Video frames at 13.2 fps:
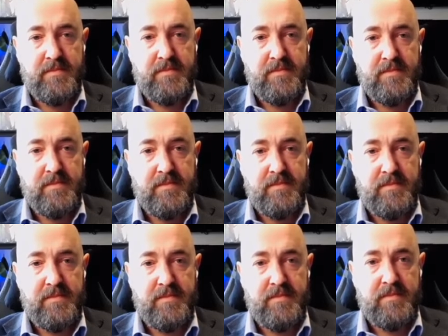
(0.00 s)

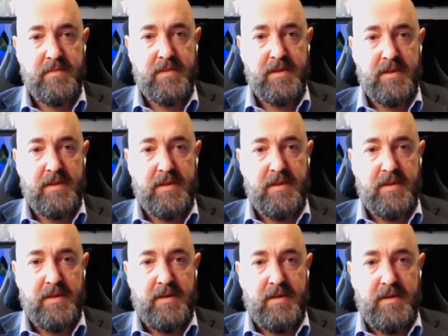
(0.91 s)

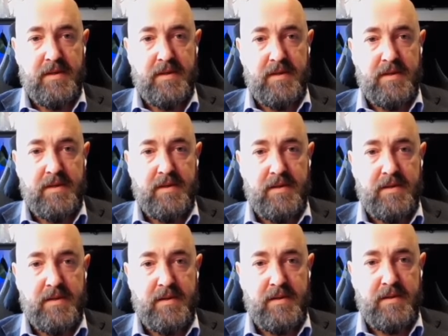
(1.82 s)

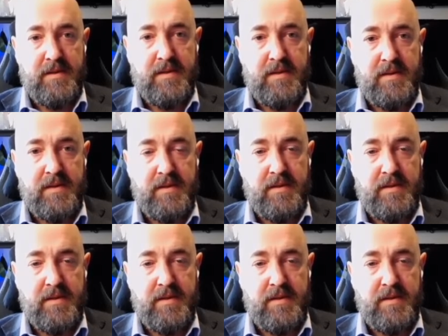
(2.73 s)
The person shown says nothing.